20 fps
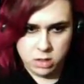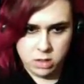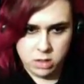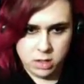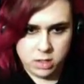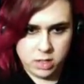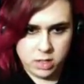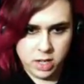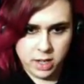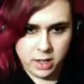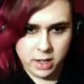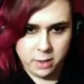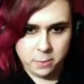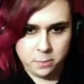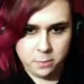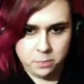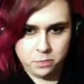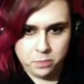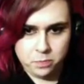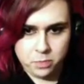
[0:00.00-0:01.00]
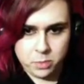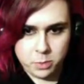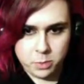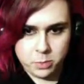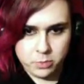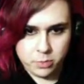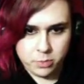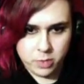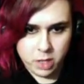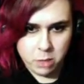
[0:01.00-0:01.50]
It's like
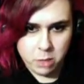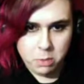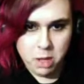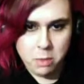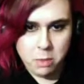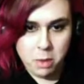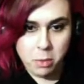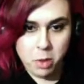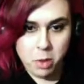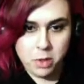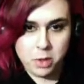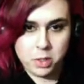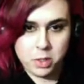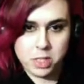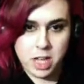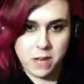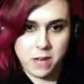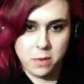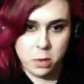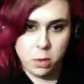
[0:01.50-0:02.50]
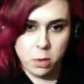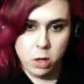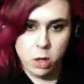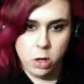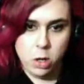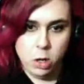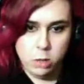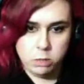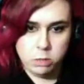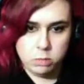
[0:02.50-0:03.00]
me and my brother used to have a
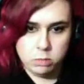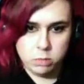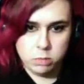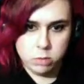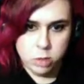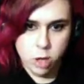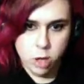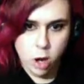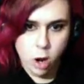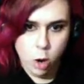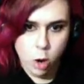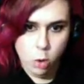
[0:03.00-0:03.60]
whoa, oh, no,